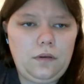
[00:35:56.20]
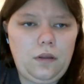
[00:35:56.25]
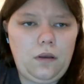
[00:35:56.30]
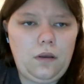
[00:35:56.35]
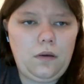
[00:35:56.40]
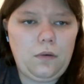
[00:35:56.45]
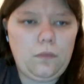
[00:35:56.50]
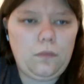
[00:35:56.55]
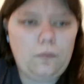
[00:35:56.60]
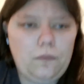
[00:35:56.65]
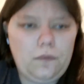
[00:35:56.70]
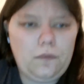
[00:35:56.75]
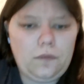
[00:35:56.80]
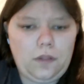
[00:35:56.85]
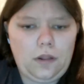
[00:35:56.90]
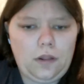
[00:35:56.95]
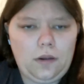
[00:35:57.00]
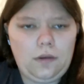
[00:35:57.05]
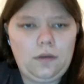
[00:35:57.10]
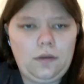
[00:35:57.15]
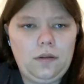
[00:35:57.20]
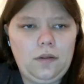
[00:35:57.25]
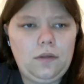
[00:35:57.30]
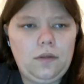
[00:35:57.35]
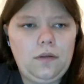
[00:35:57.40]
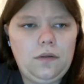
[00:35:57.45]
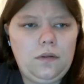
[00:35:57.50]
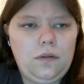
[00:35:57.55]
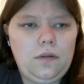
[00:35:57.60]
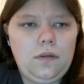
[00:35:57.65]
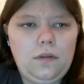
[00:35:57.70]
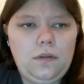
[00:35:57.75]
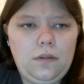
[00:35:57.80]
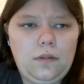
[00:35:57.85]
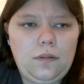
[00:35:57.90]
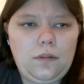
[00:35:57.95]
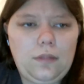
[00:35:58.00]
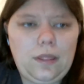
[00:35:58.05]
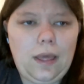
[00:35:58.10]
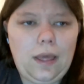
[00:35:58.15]
Oh, hold on.
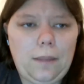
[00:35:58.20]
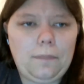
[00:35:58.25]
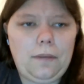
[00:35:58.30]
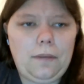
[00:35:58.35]
That